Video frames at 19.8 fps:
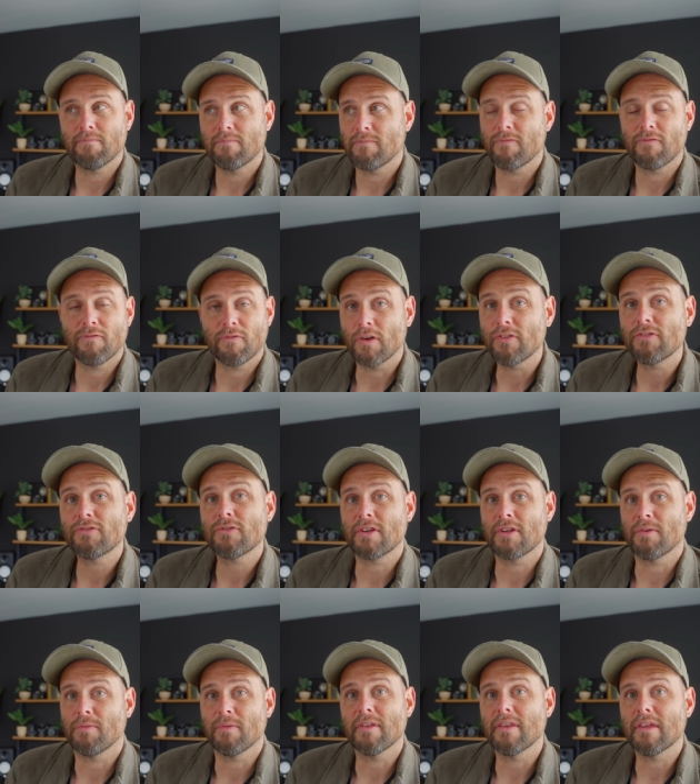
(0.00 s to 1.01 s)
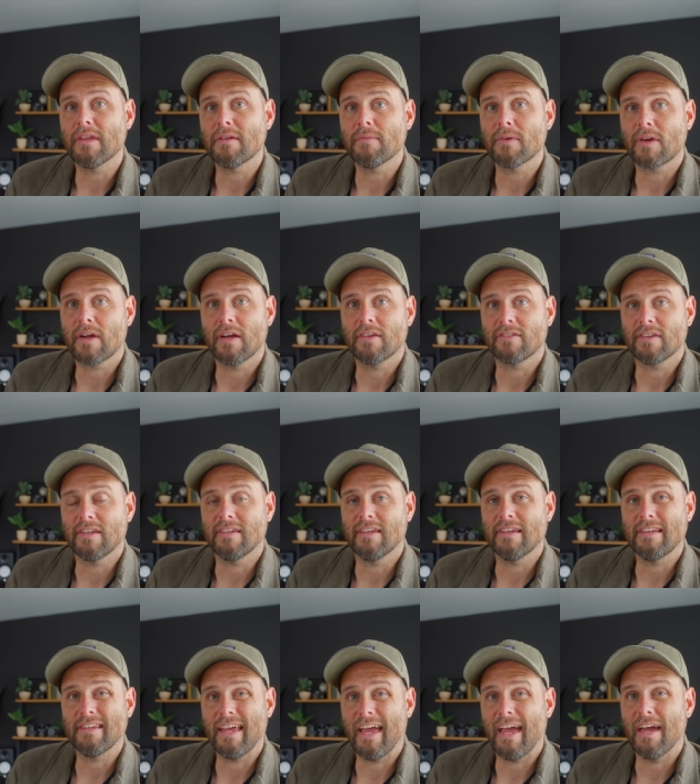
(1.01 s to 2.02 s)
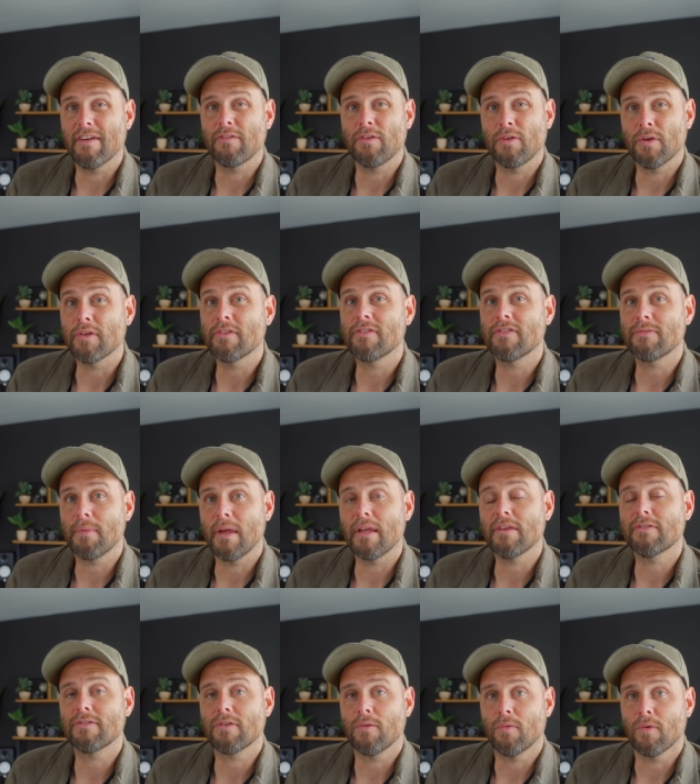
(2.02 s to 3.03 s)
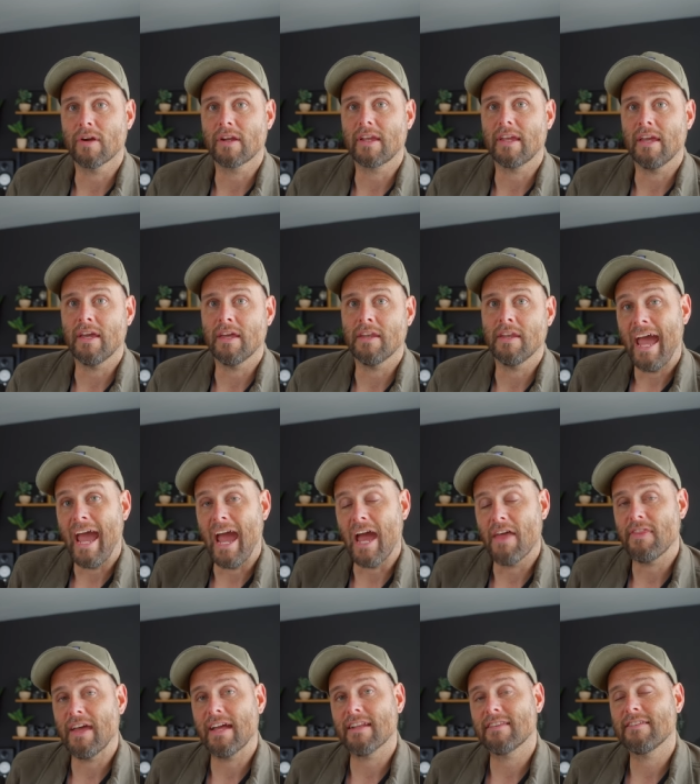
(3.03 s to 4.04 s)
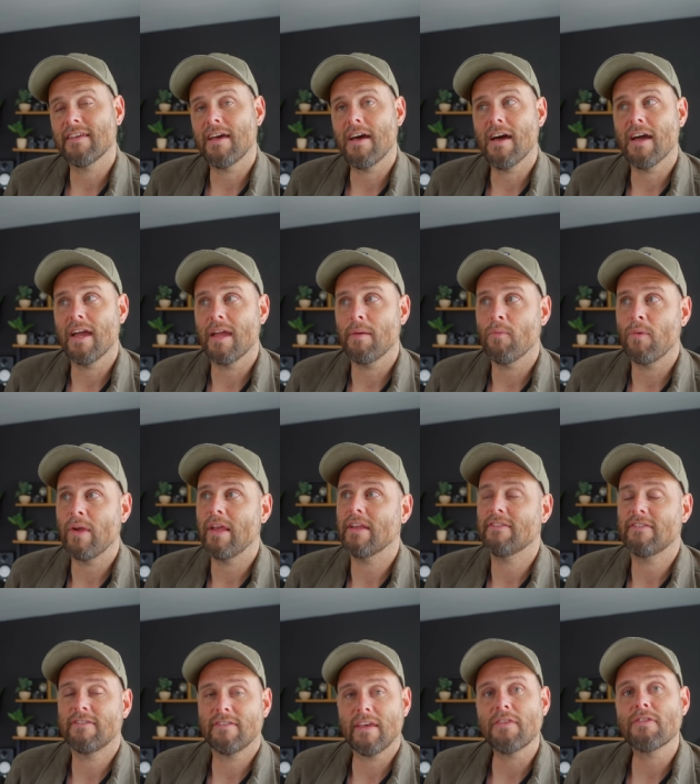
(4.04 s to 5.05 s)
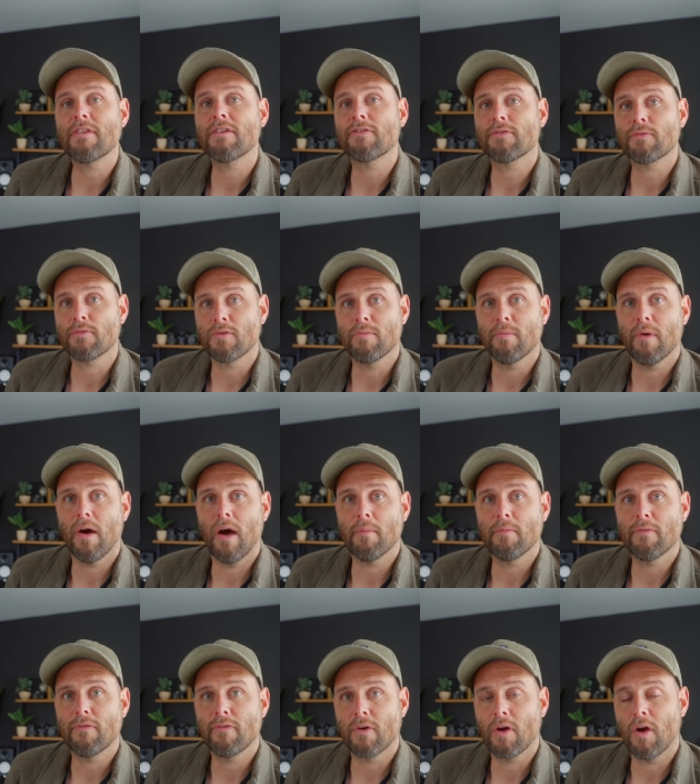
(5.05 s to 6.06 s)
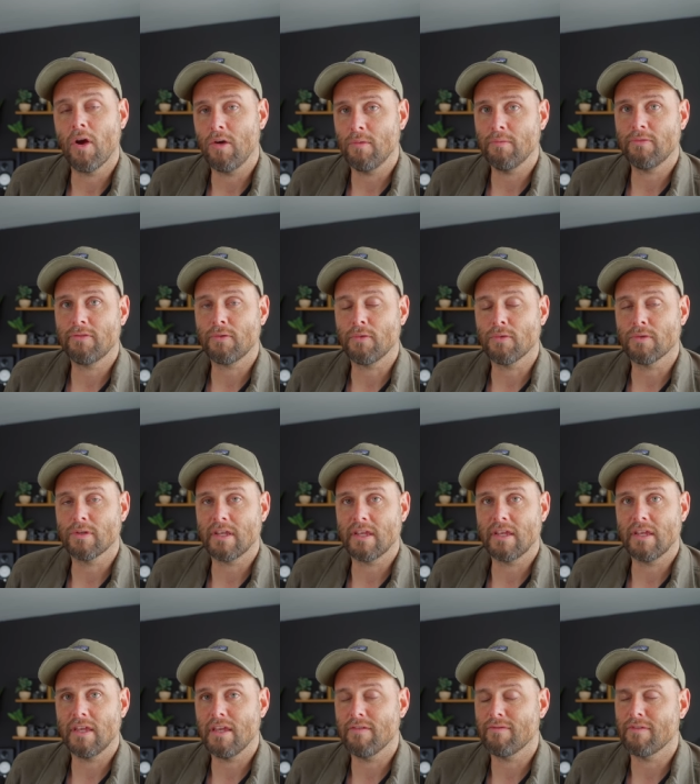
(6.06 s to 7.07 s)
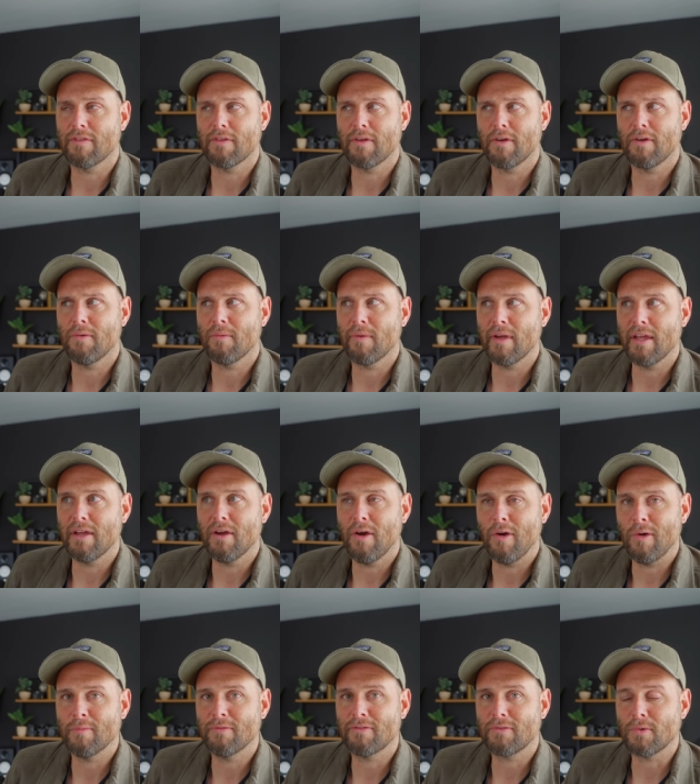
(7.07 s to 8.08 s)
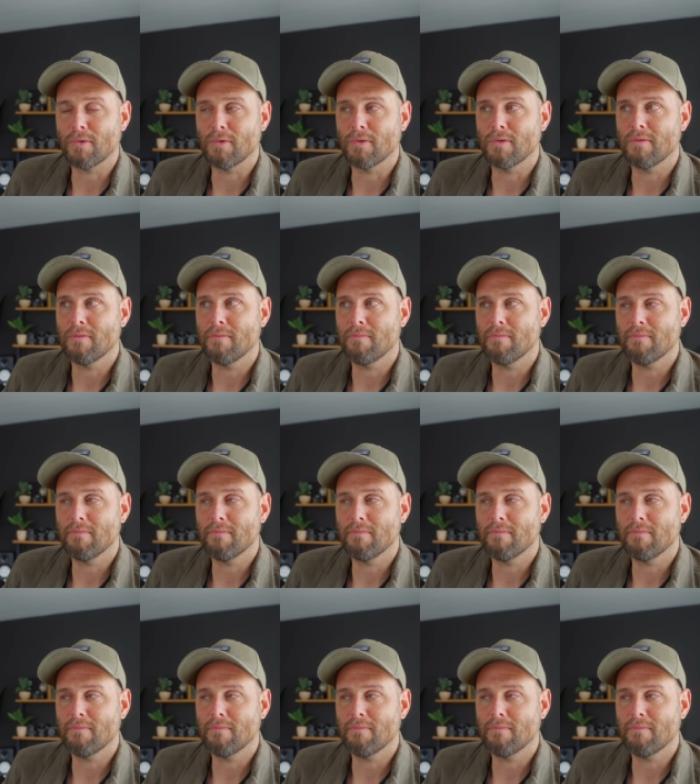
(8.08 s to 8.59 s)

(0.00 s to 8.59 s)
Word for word: frustrated with it because I didn't have good space to work in. At that time, we had set this room up for homeschooling, even though we homeschool